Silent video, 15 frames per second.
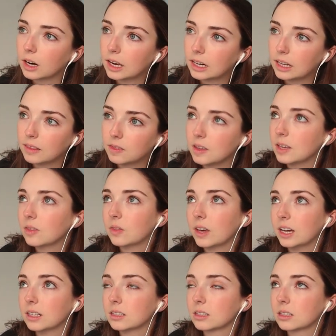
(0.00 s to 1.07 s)
And I think
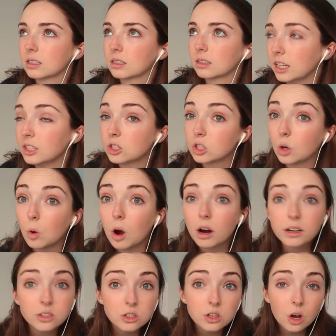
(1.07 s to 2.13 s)
that it's so
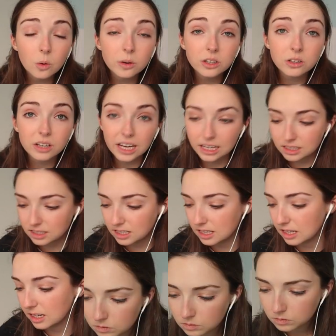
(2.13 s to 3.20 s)
hard to know when you're eighteen.